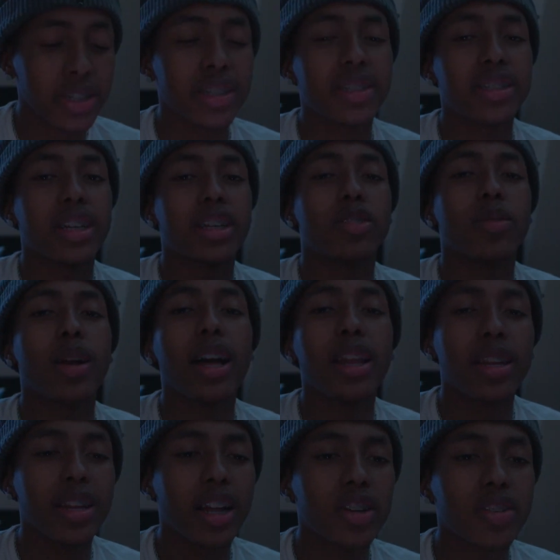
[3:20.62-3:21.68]
in his
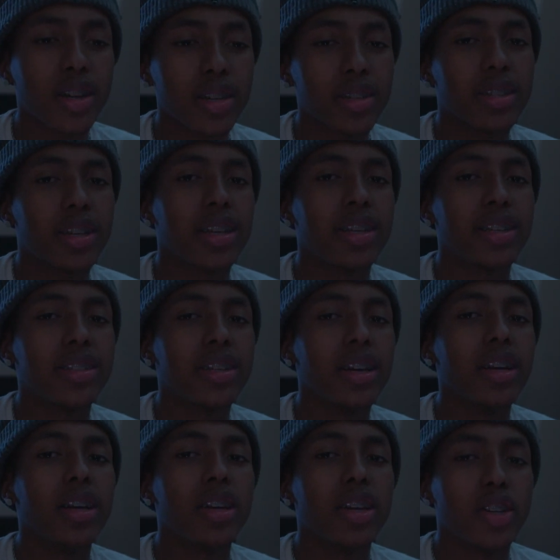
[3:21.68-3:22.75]
sexuality. Y'all trying to say that he's,
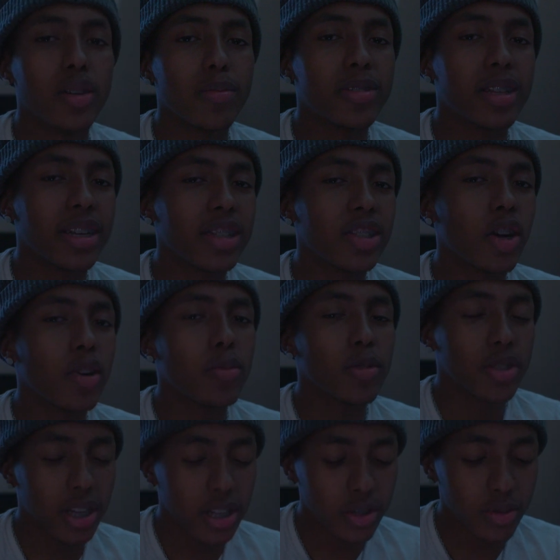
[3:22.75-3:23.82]
you know what I'm saying, he's
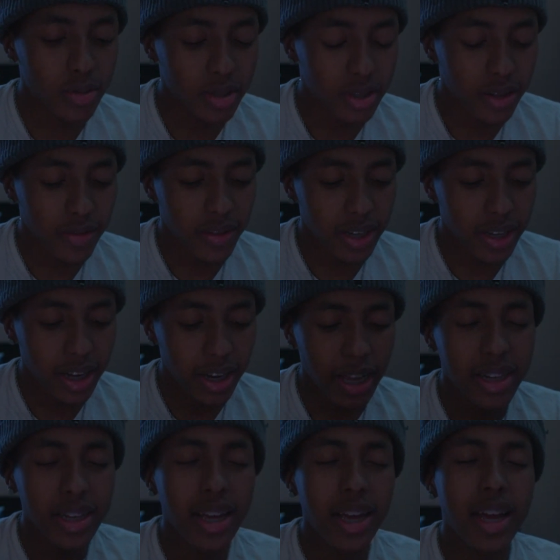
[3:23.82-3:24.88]
homosexual and stuff like that.
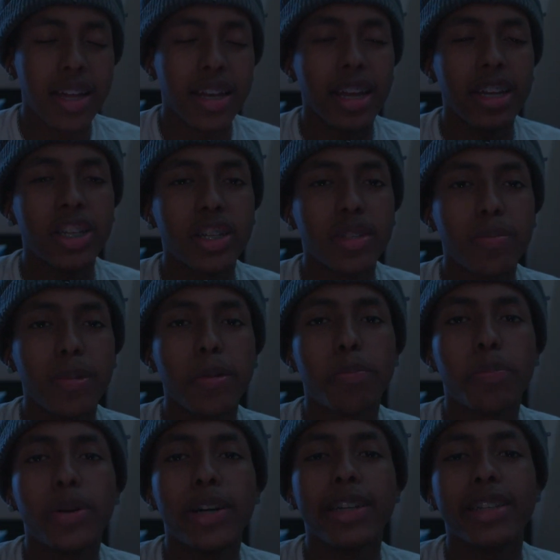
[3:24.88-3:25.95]
Like, they just be
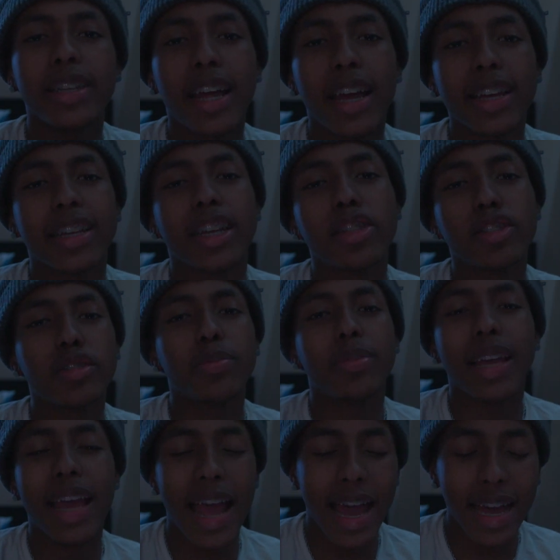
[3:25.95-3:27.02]

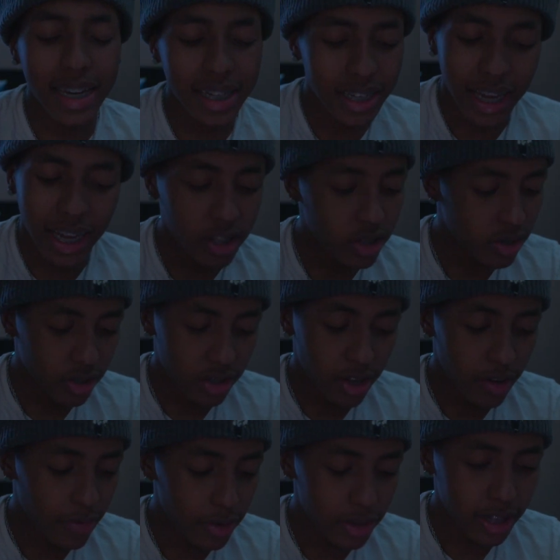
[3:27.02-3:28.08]
adding extra
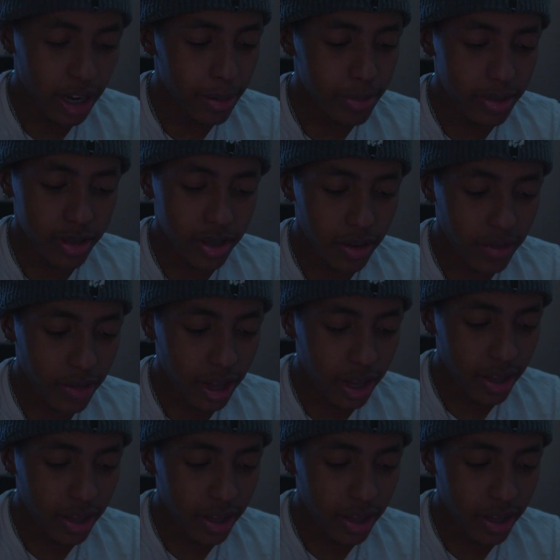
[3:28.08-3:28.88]
stuff on top of stuff,